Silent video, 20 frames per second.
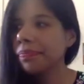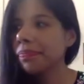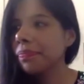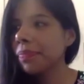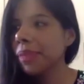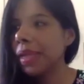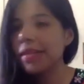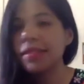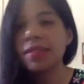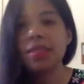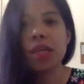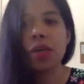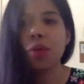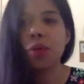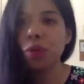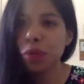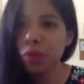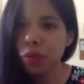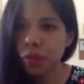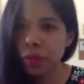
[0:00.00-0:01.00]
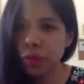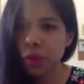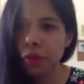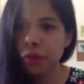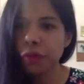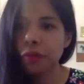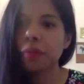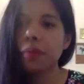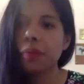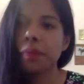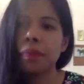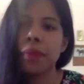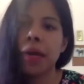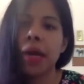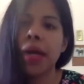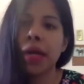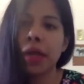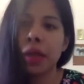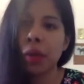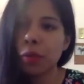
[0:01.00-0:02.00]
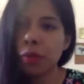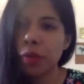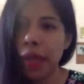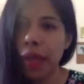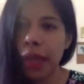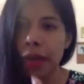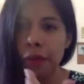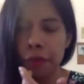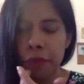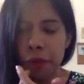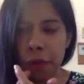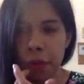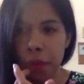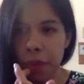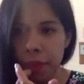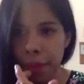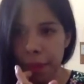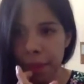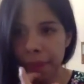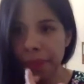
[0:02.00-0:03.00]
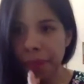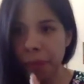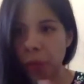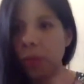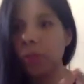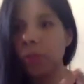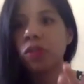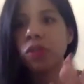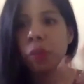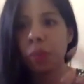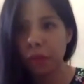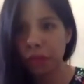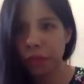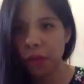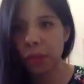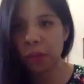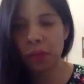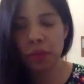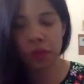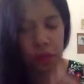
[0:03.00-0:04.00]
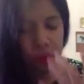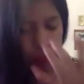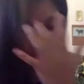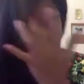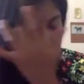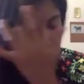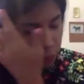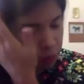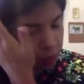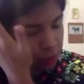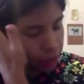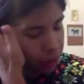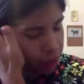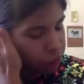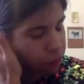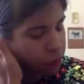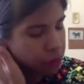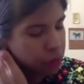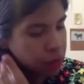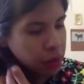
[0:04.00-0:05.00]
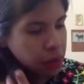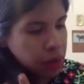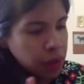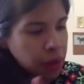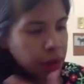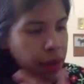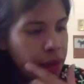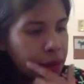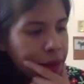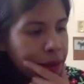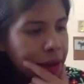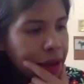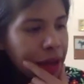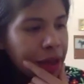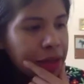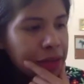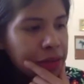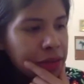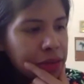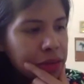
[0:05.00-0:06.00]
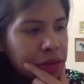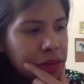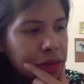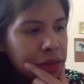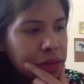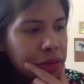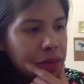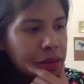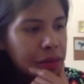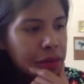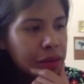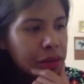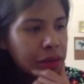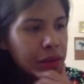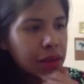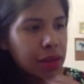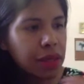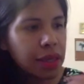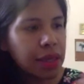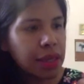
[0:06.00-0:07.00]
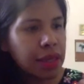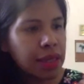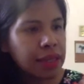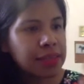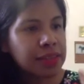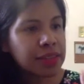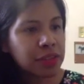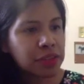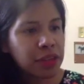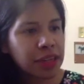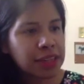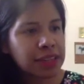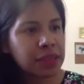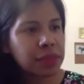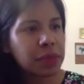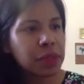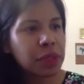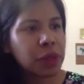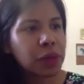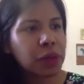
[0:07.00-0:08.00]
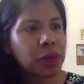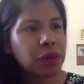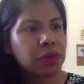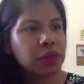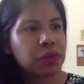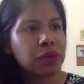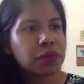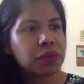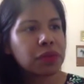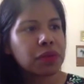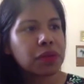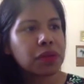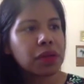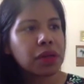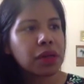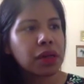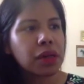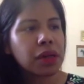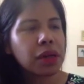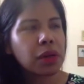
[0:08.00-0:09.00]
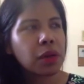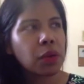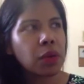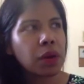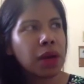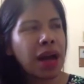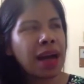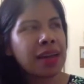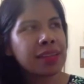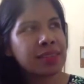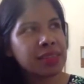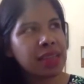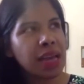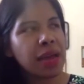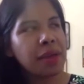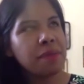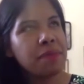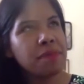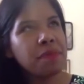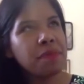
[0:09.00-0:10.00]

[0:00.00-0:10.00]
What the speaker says: placed the roots of my own life, no? Or some of the roots of my own life. And it's crazy because as time